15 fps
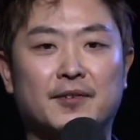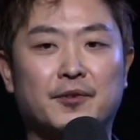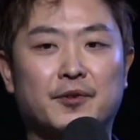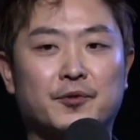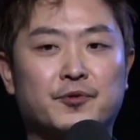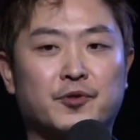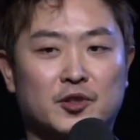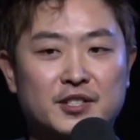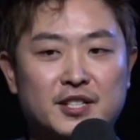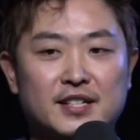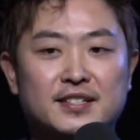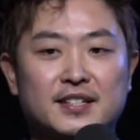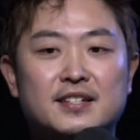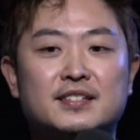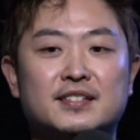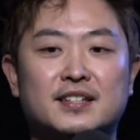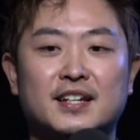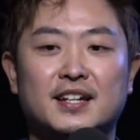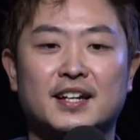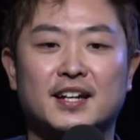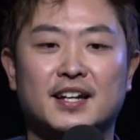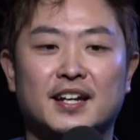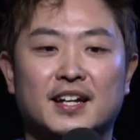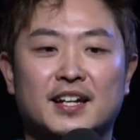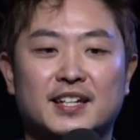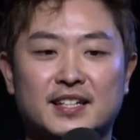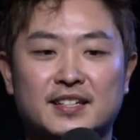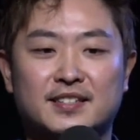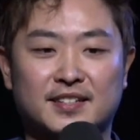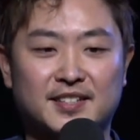for Jesus,
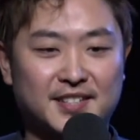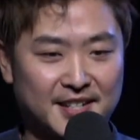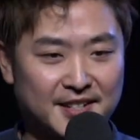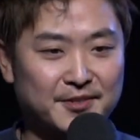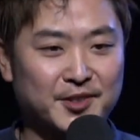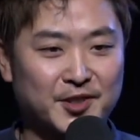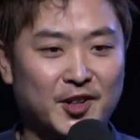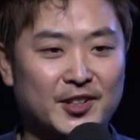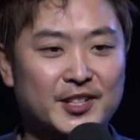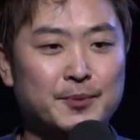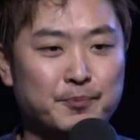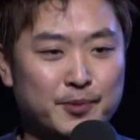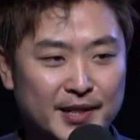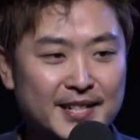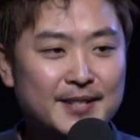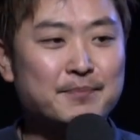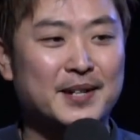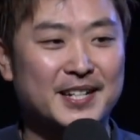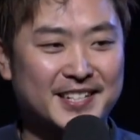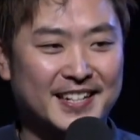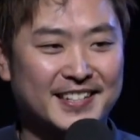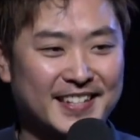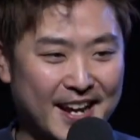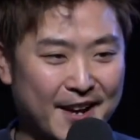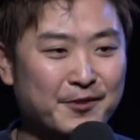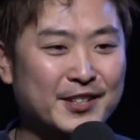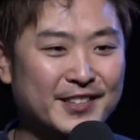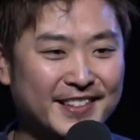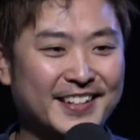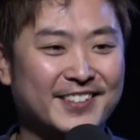he's the Son of God. He pretty much has
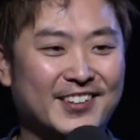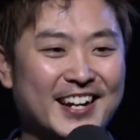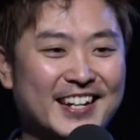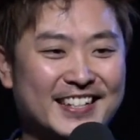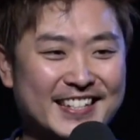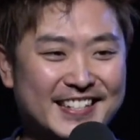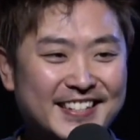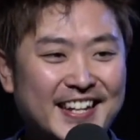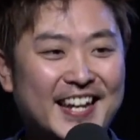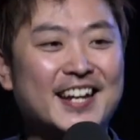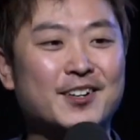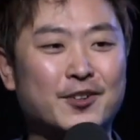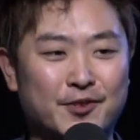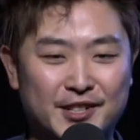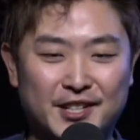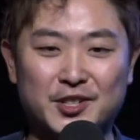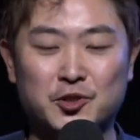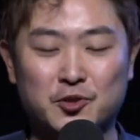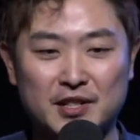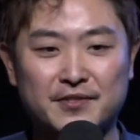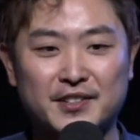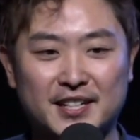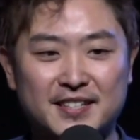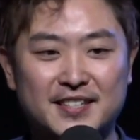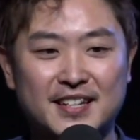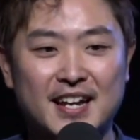everything, right? He's king over the universe.